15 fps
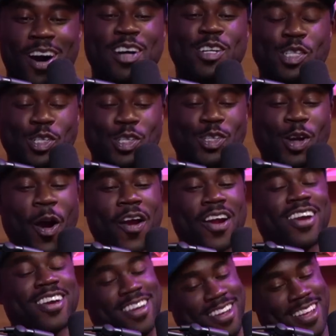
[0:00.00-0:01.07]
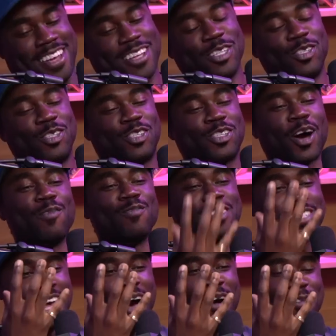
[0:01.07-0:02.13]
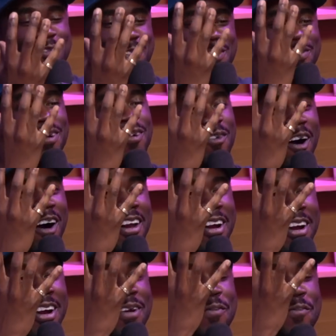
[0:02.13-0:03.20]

a shark jumps out from the water,